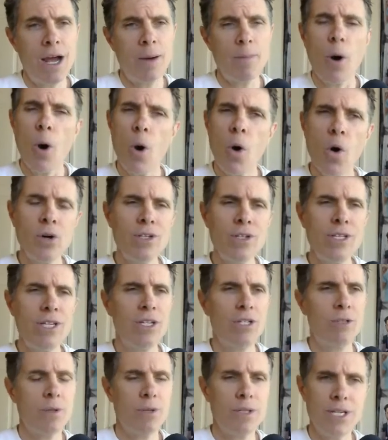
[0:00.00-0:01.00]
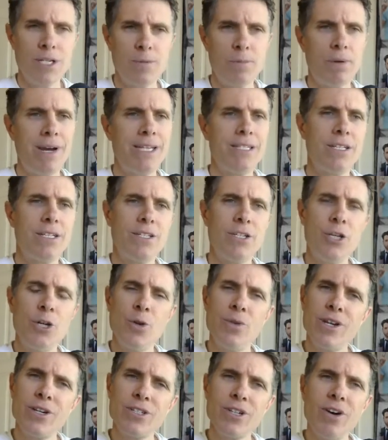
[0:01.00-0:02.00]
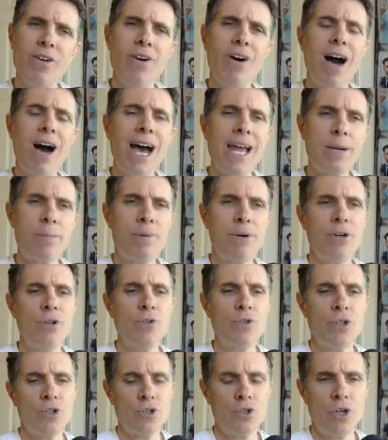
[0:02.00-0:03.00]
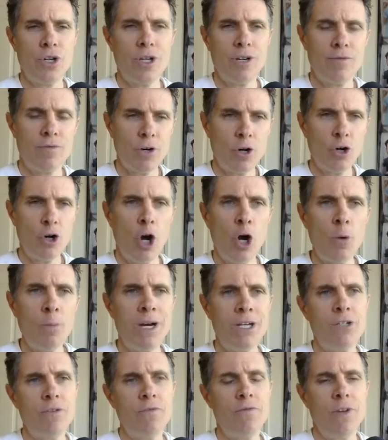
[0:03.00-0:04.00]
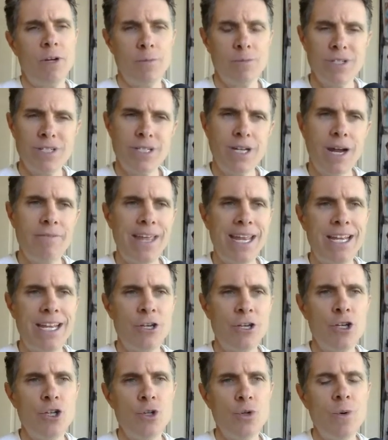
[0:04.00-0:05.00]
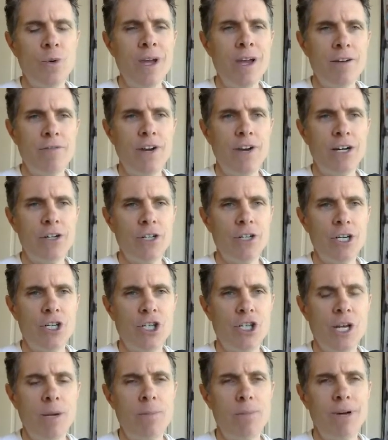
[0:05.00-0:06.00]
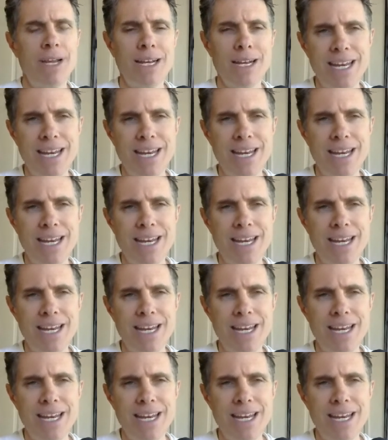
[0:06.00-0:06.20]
Um, all of these these places, you know, there's a lot of producers looking for low budget films, stuff they can do fairly cheaply.